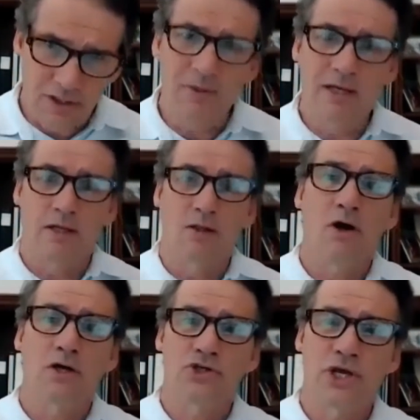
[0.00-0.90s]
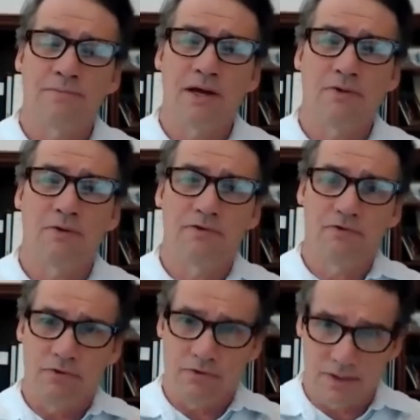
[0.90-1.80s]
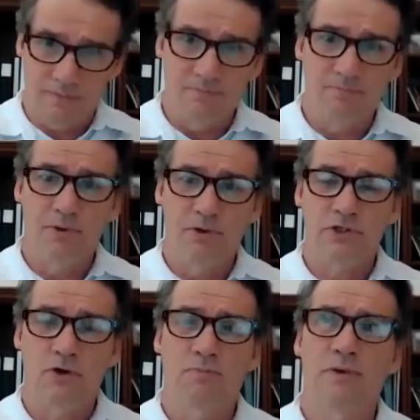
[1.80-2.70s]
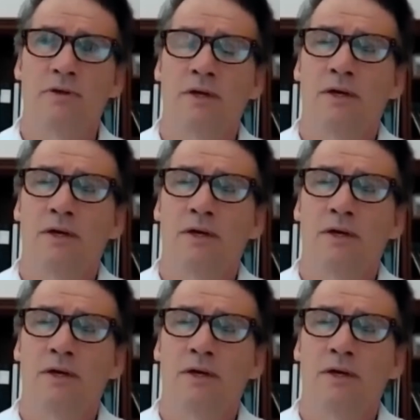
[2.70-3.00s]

come like a log jam down the river and burst open